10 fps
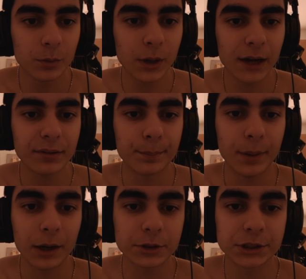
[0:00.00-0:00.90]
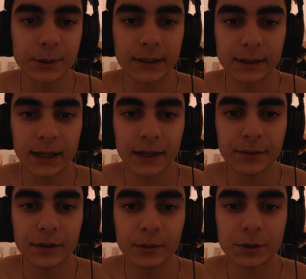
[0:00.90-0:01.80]
we have a bearish trend
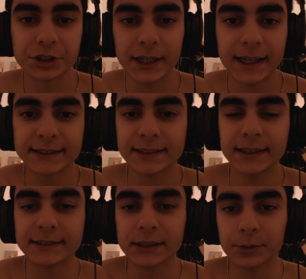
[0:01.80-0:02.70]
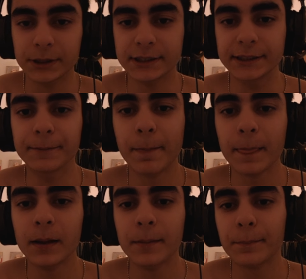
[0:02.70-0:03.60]
line which acts as liquidity.
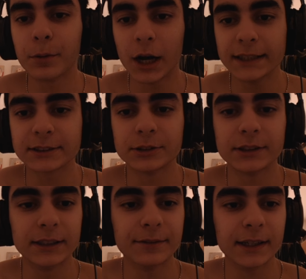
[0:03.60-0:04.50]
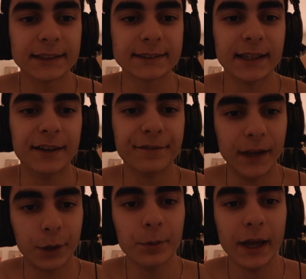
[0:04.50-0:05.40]
Price could give us a
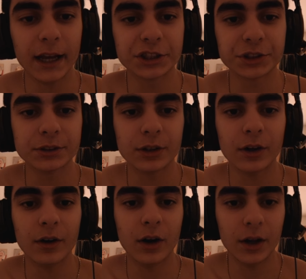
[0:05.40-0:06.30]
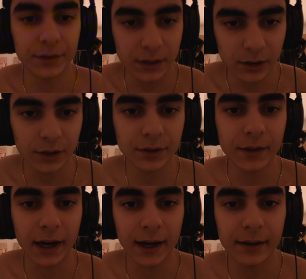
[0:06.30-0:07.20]
fake reaction on the London
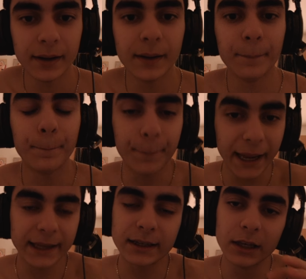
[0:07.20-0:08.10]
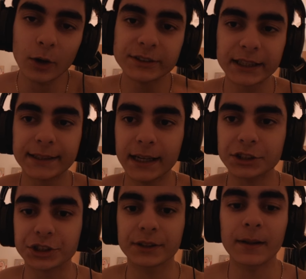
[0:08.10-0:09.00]
high. Pay close
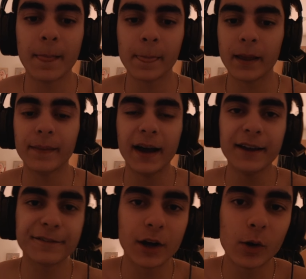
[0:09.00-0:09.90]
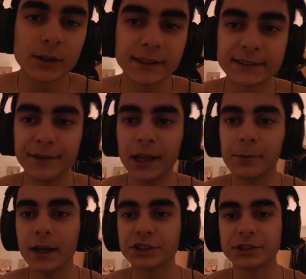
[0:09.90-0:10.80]
attention. And I've called this fake
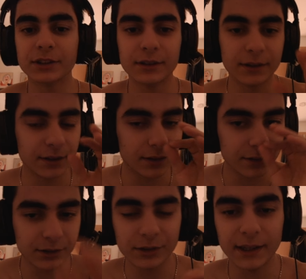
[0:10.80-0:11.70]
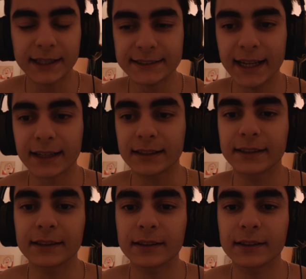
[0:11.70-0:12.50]
reaction exactly.